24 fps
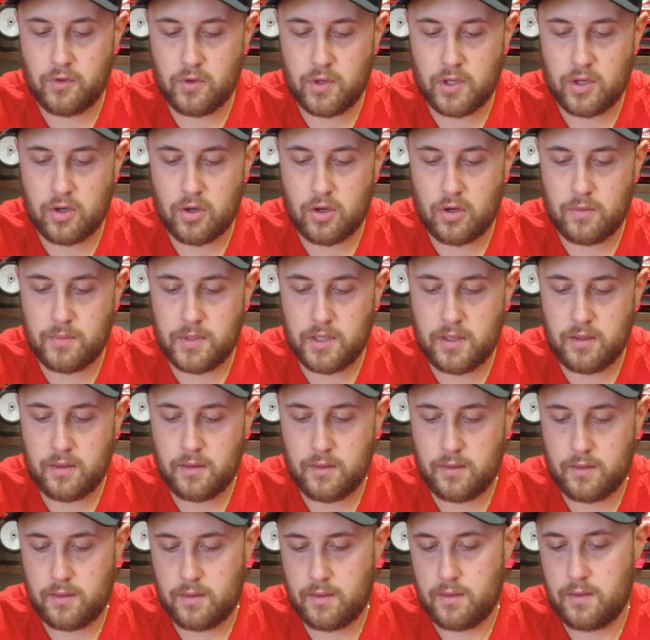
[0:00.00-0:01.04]
economy,
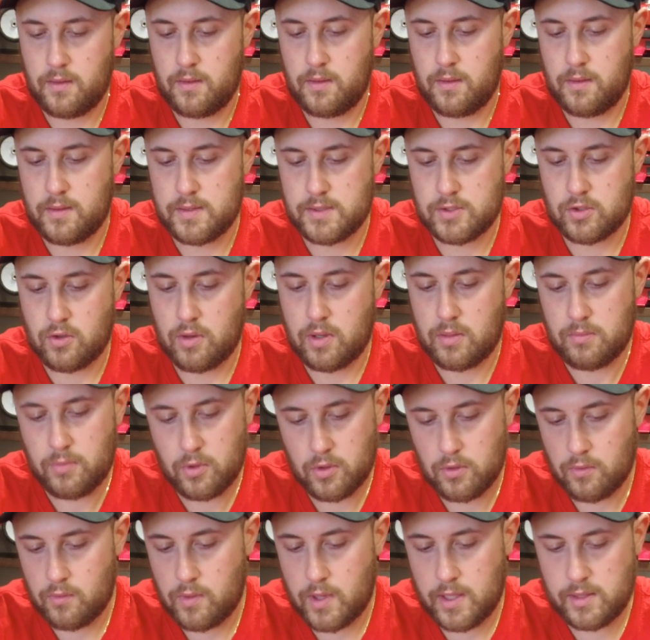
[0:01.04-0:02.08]
so I
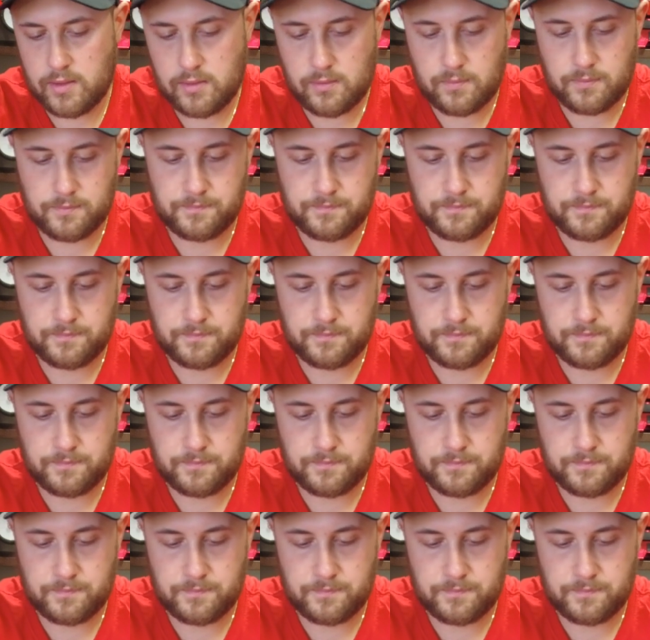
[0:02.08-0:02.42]
bought one.